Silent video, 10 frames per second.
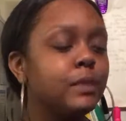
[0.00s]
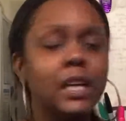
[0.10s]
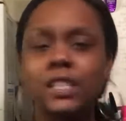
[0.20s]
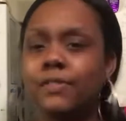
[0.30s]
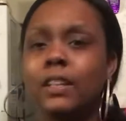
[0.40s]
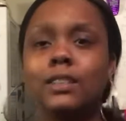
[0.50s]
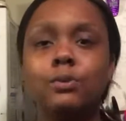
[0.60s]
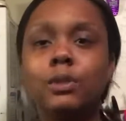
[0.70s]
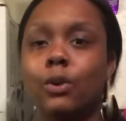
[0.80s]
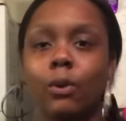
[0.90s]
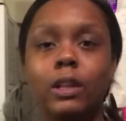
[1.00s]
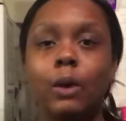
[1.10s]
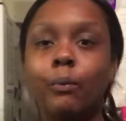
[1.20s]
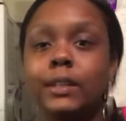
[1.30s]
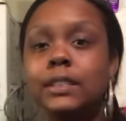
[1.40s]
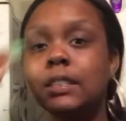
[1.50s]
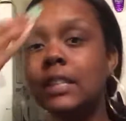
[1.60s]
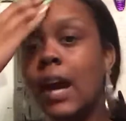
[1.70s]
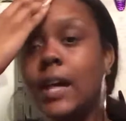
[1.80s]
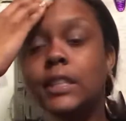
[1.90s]
just felt like doing it all at once.
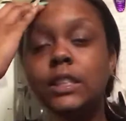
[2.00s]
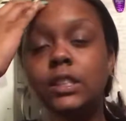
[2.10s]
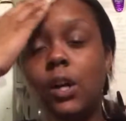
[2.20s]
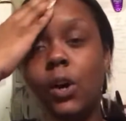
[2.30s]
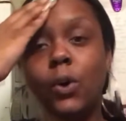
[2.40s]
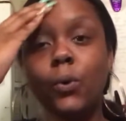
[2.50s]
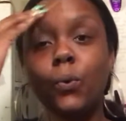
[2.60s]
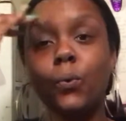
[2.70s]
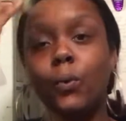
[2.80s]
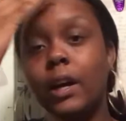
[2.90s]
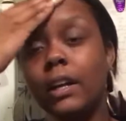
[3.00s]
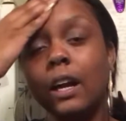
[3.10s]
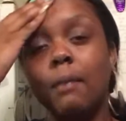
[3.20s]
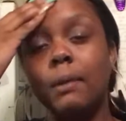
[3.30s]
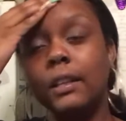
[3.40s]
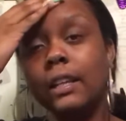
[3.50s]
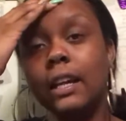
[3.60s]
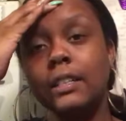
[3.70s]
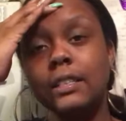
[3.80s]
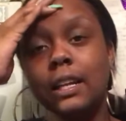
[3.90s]
So when I bake the
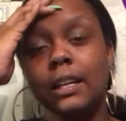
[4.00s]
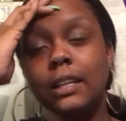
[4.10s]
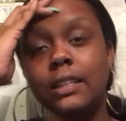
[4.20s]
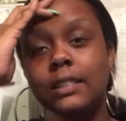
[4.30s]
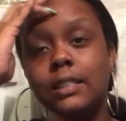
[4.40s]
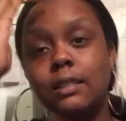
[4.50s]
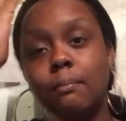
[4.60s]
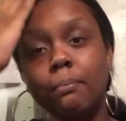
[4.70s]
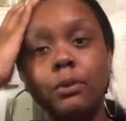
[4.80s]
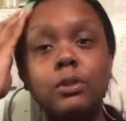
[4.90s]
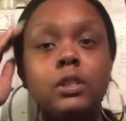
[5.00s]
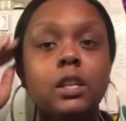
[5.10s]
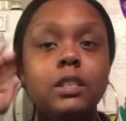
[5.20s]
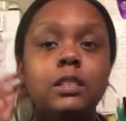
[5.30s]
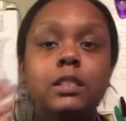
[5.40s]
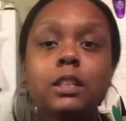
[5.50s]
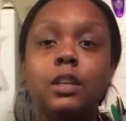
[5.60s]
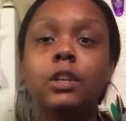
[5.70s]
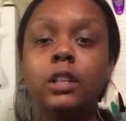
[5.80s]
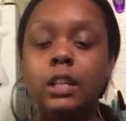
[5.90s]
cake tonight, it's a simple, just
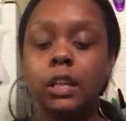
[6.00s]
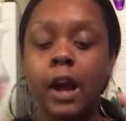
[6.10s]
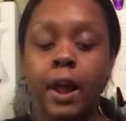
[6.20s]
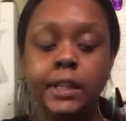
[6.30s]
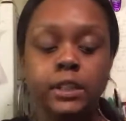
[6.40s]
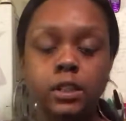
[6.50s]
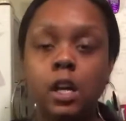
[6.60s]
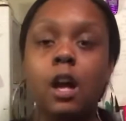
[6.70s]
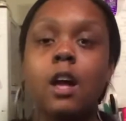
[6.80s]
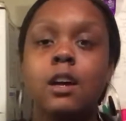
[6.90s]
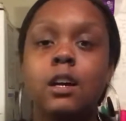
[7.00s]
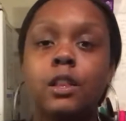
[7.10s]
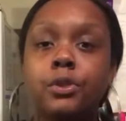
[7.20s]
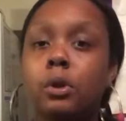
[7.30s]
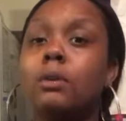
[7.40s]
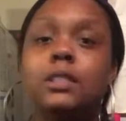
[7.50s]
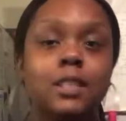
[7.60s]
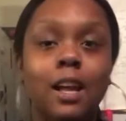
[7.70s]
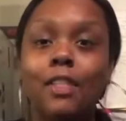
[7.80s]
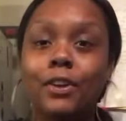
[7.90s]
literally throw it
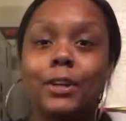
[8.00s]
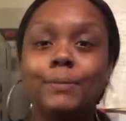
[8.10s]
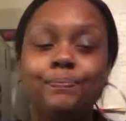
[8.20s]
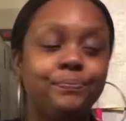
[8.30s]
together.